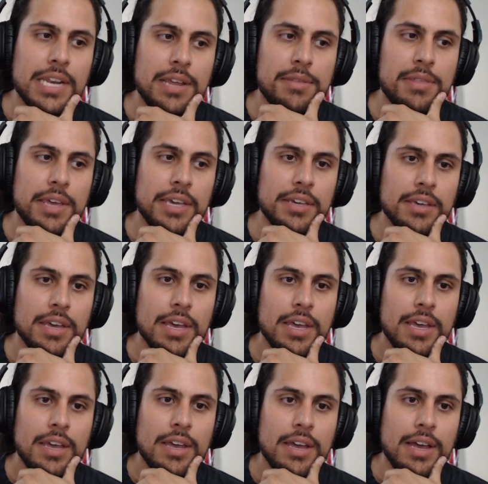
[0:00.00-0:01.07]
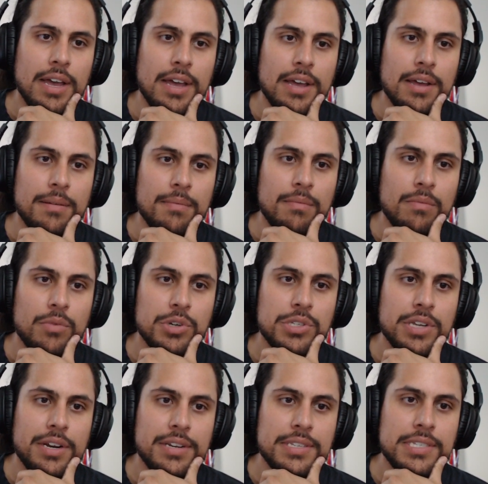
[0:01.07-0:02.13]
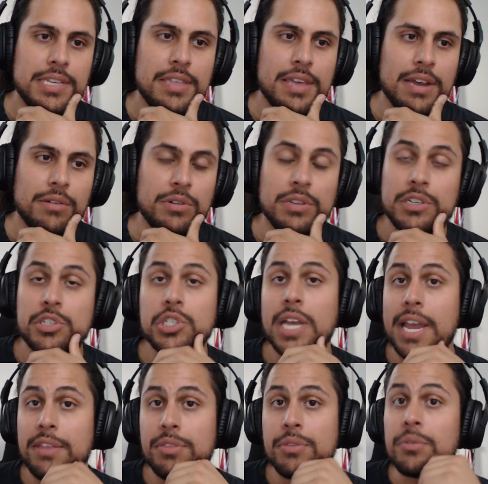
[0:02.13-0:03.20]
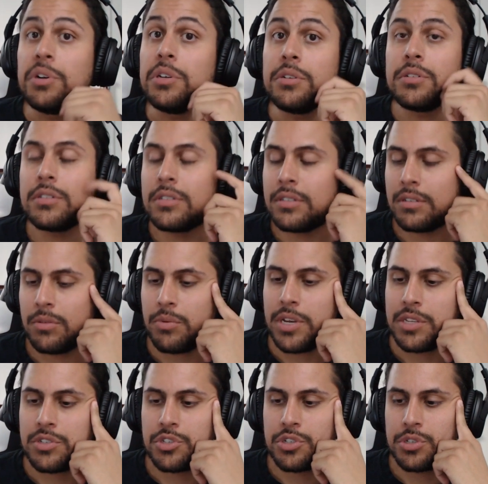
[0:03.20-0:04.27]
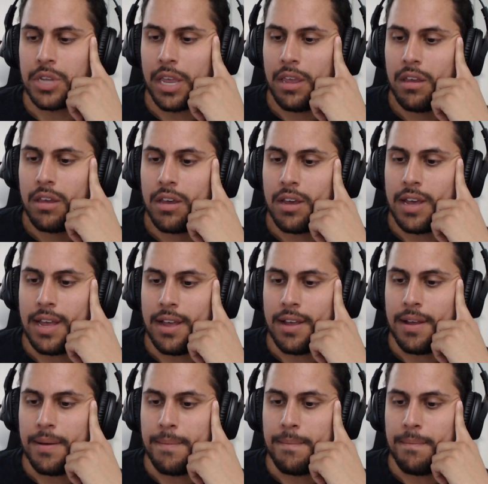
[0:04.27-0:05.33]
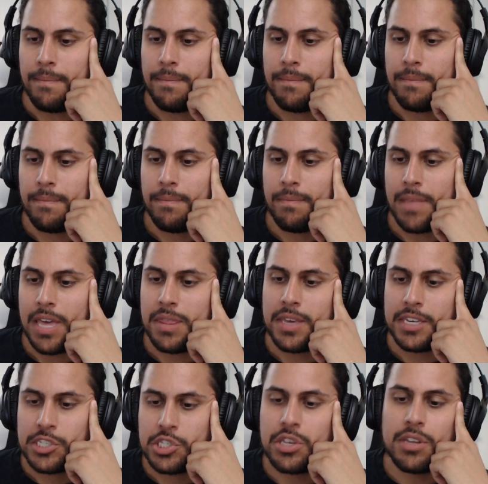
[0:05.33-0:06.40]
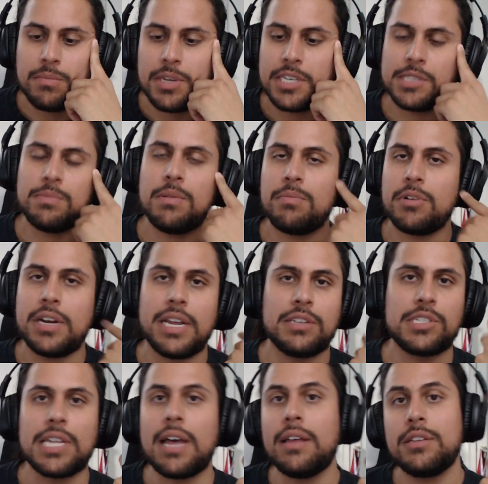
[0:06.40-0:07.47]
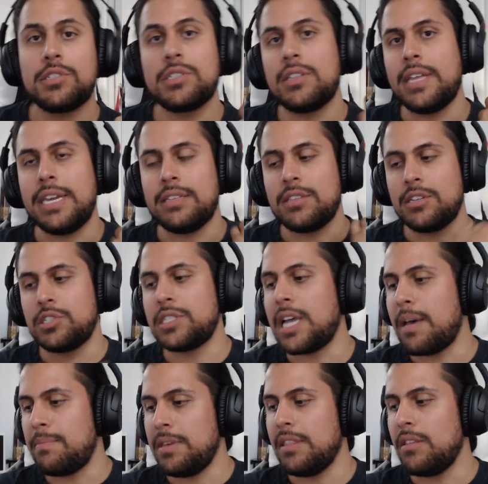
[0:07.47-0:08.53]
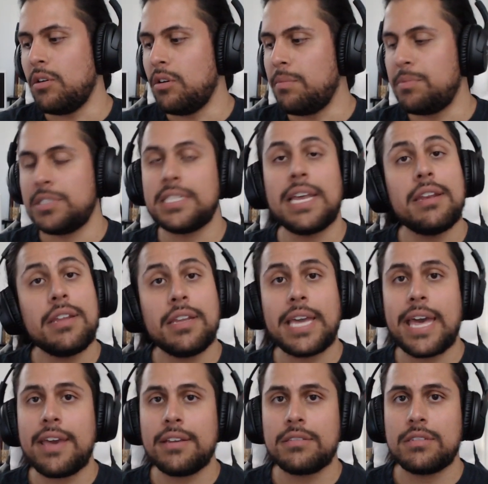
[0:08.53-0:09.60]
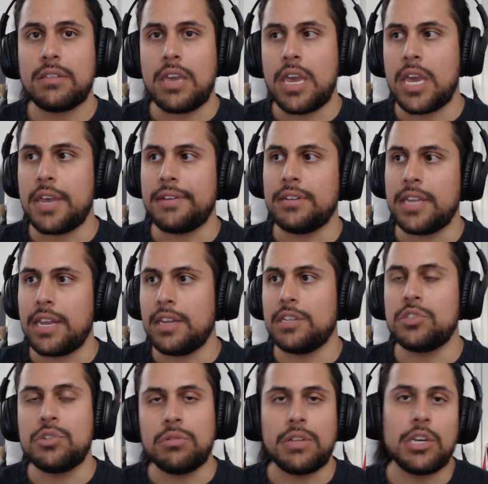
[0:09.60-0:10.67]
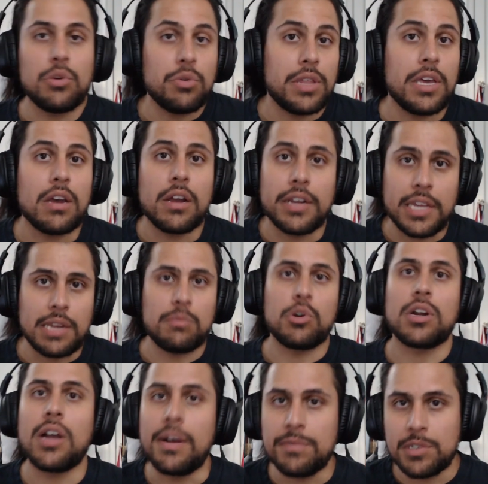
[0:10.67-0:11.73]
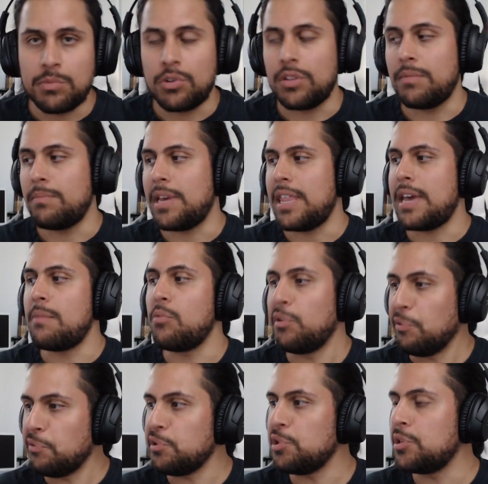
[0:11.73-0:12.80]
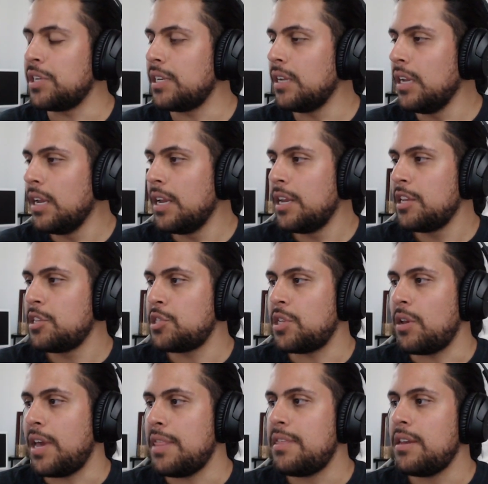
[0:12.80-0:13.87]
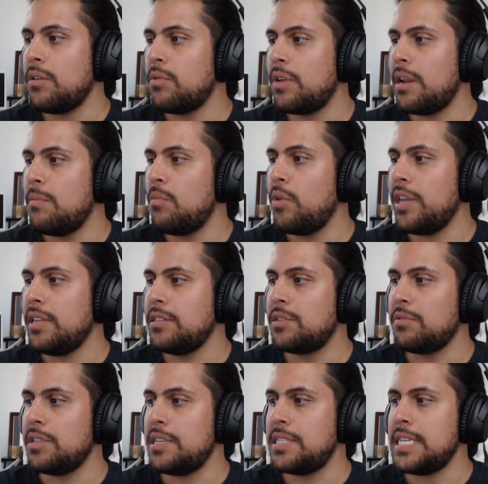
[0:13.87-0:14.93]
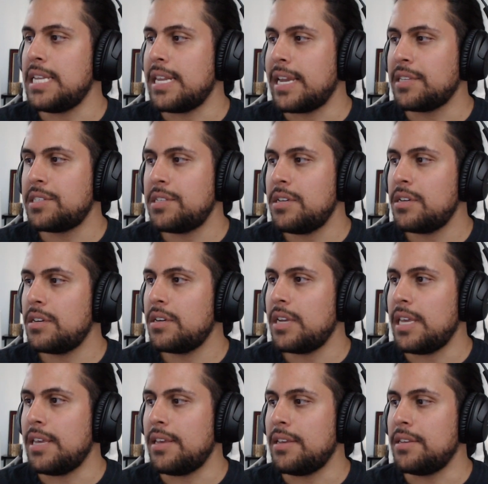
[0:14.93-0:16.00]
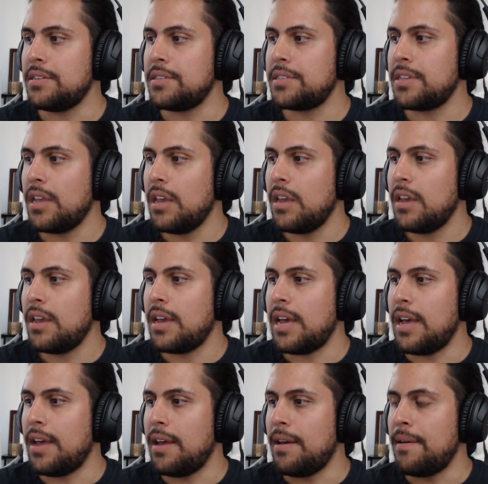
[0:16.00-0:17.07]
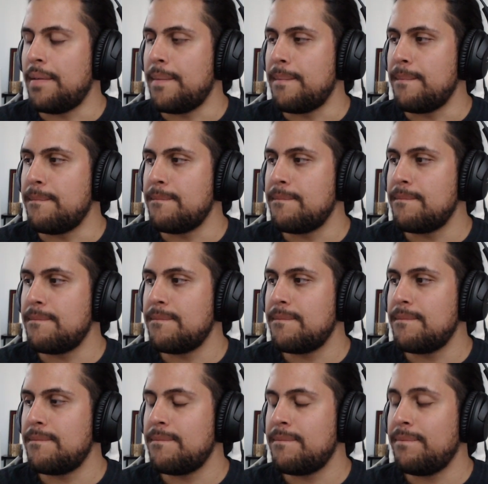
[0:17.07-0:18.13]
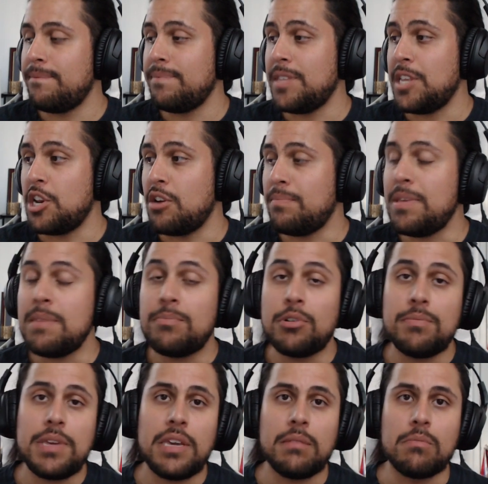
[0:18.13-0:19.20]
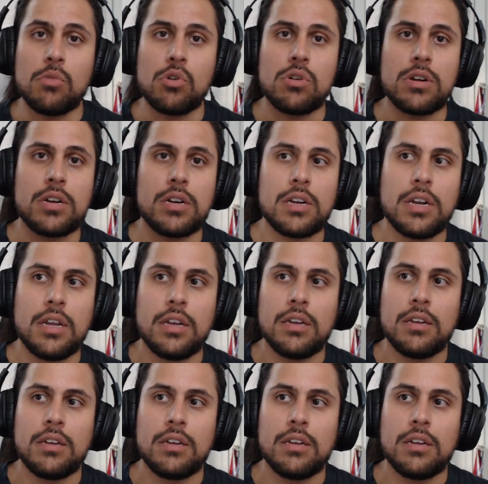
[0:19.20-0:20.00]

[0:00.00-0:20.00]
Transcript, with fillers: And I think um, we're starting to see that really shine through, which um, I think is good because people are now stop like they're stopping the whole pretending act and getting into like who they are and getting more comfortable and by that more fluid. So I think what I'm waiting to really see next year is, um, you know, people being more.